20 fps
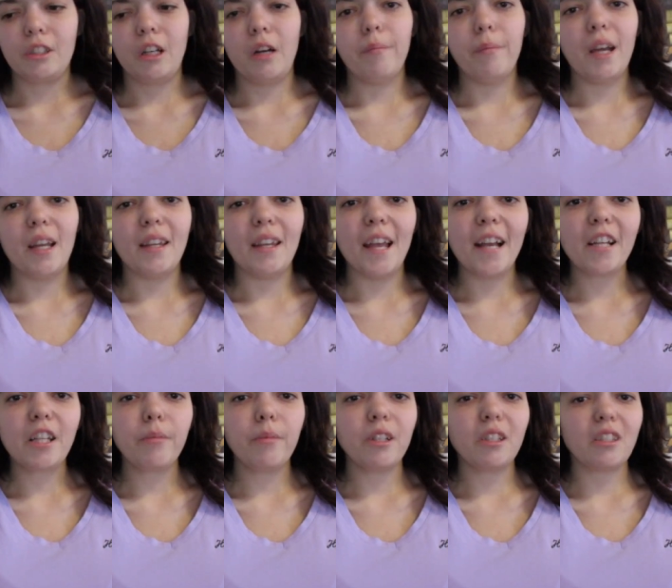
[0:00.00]
So my
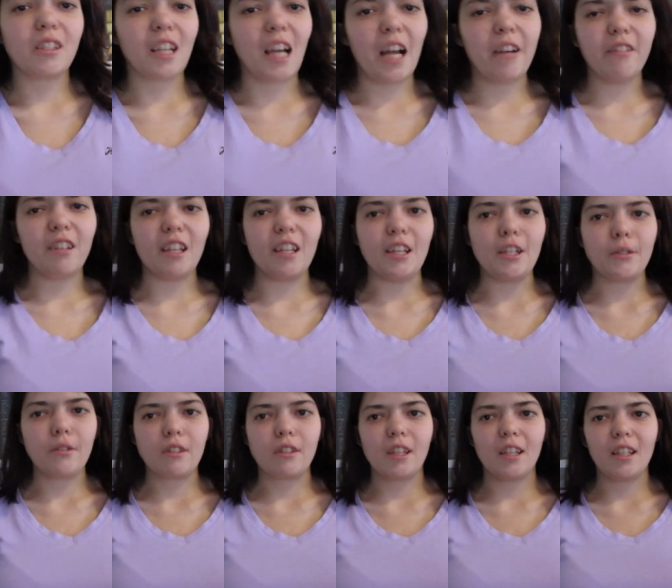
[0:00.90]
next one is kind of
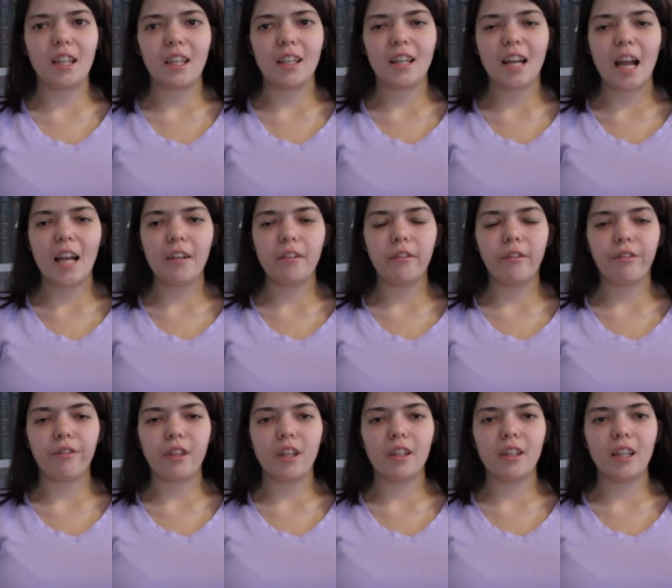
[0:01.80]
interesting. I kind of
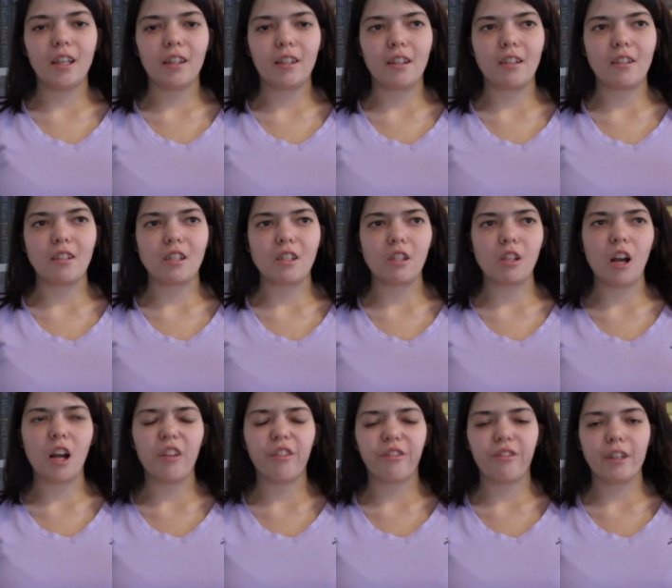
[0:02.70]
feel like this is
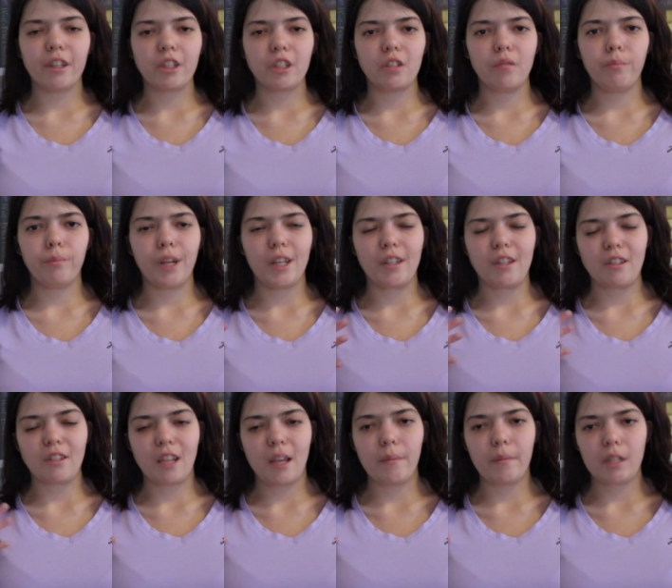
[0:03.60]
nonfiction, fiction but at the
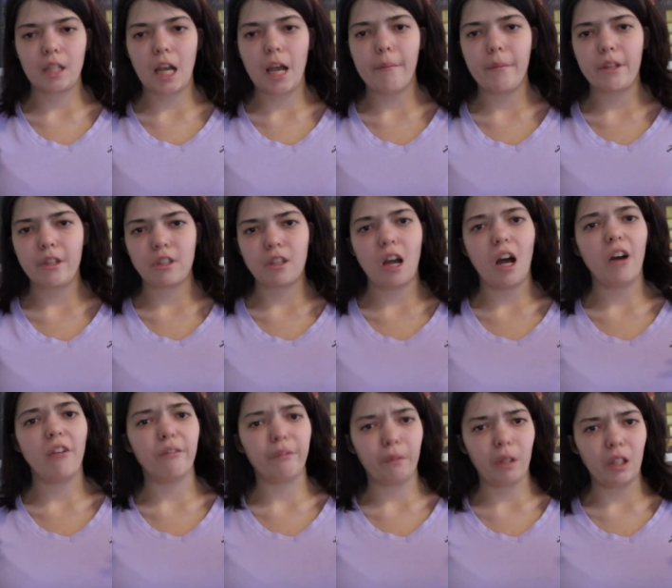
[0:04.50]
same time it's
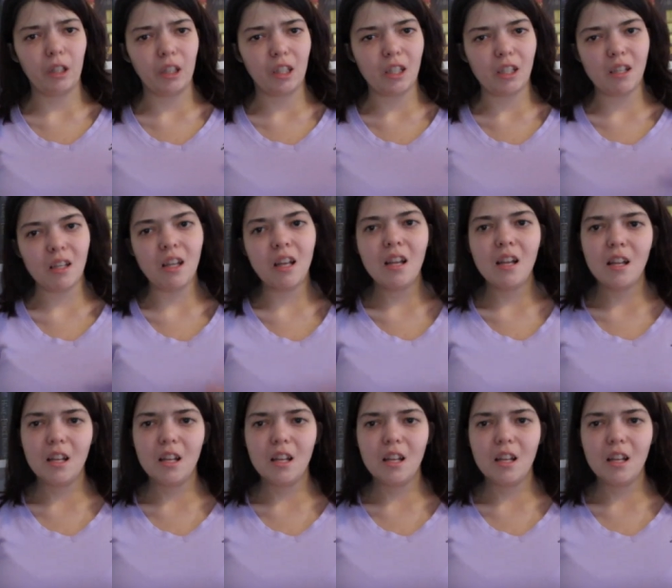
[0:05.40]
not really.